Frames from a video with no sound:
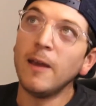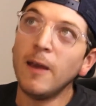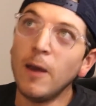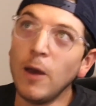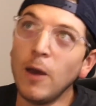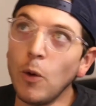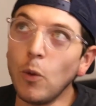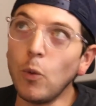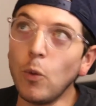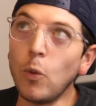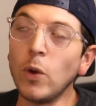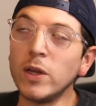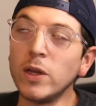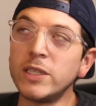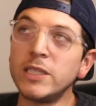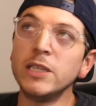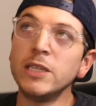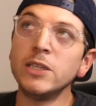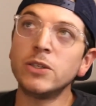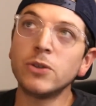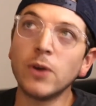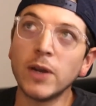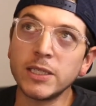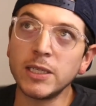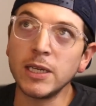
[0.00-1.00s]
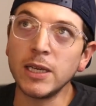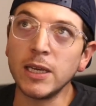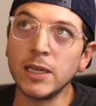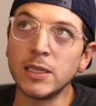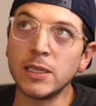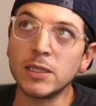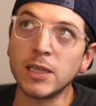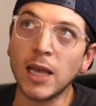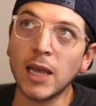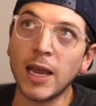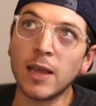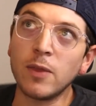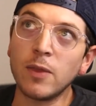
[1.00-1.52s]
What's interesting
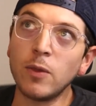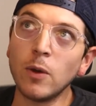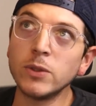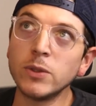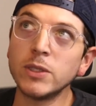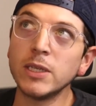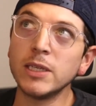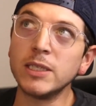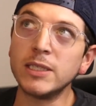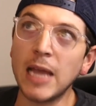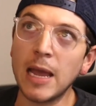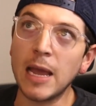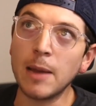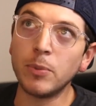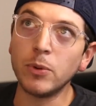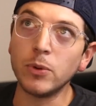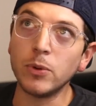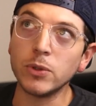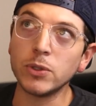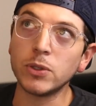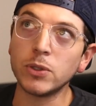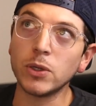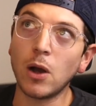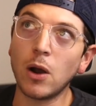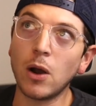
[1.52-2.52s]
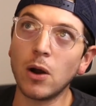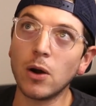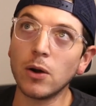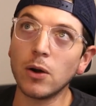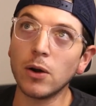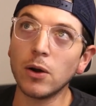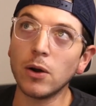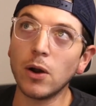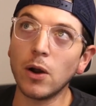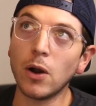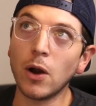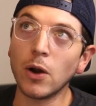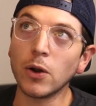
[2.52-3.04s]
is like those examples
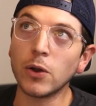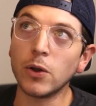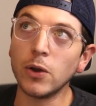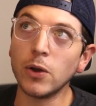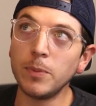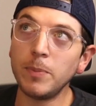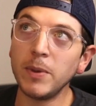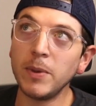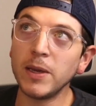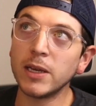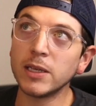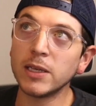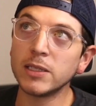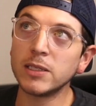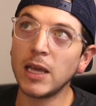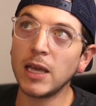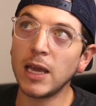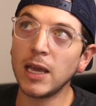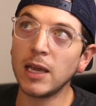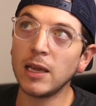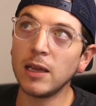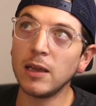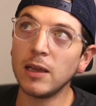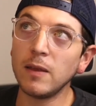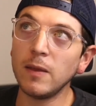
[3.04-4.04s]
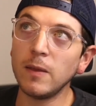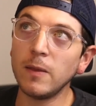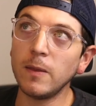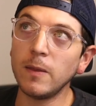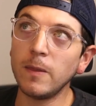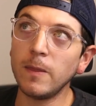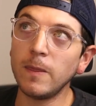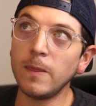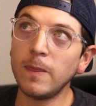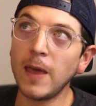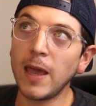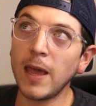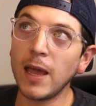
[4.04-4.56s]
are good because they
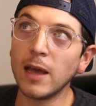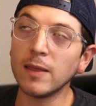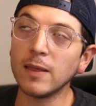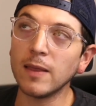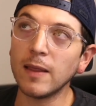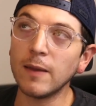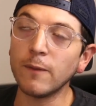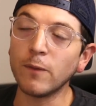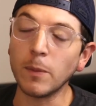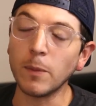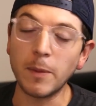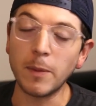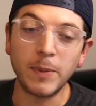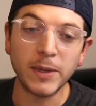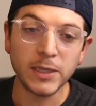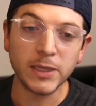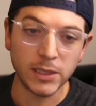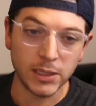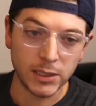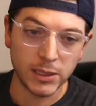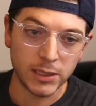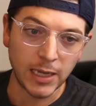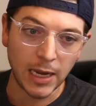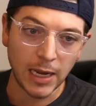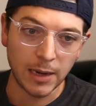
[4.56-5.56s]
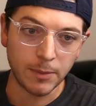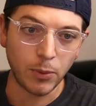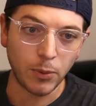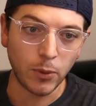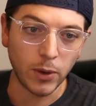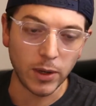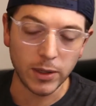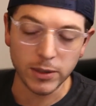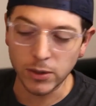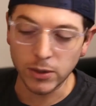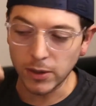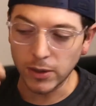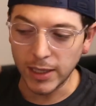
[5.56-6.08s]
from a business
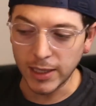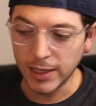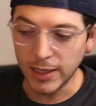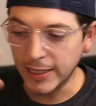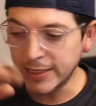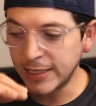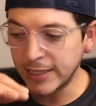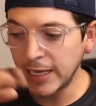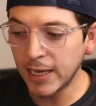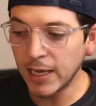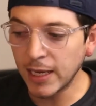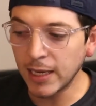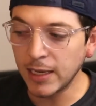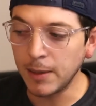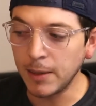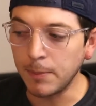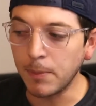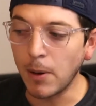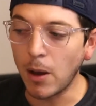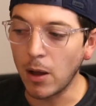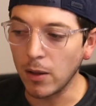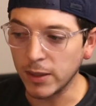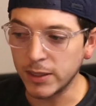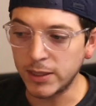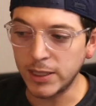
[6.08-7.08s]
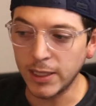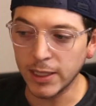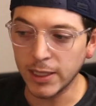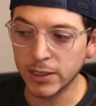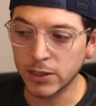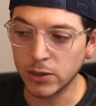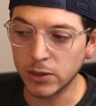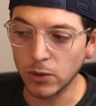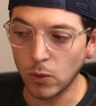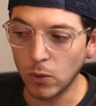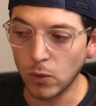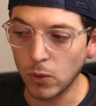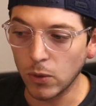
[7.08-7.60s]
standpoint. So like take any
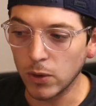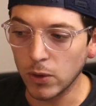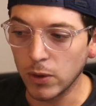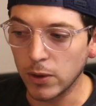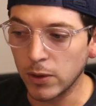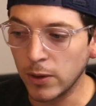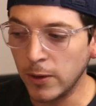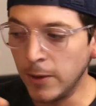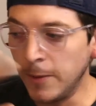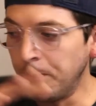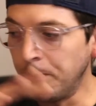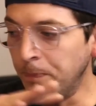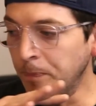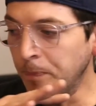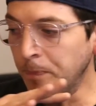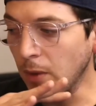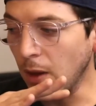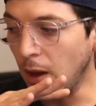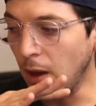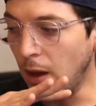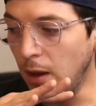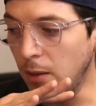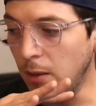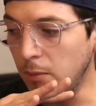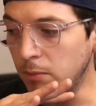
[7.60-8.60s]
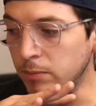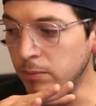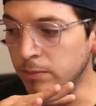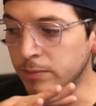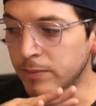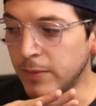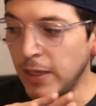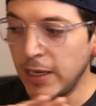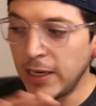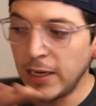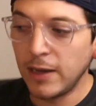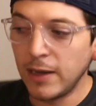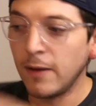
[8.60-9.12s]
politics or
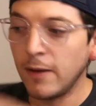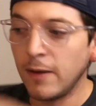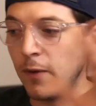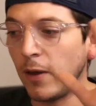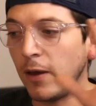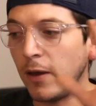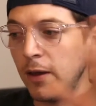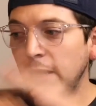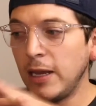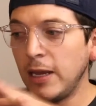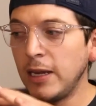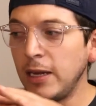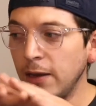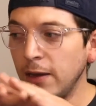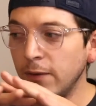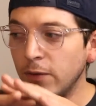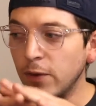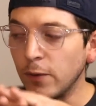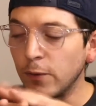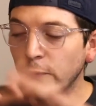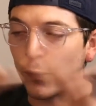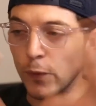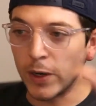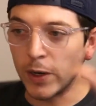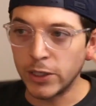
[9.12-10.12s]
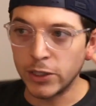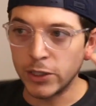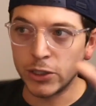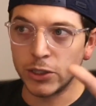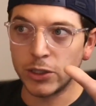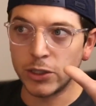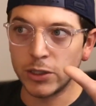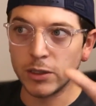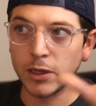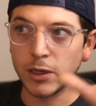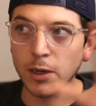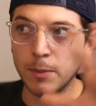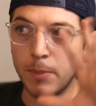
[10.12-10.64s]
any of the
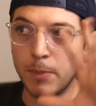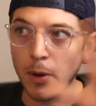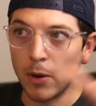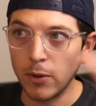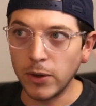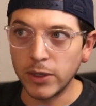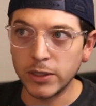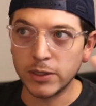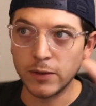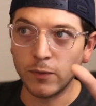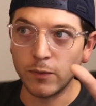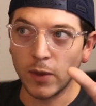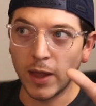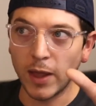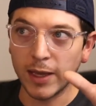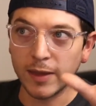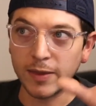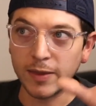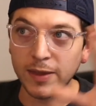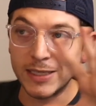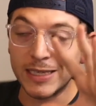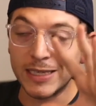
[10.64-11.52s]
fringe components of like the top.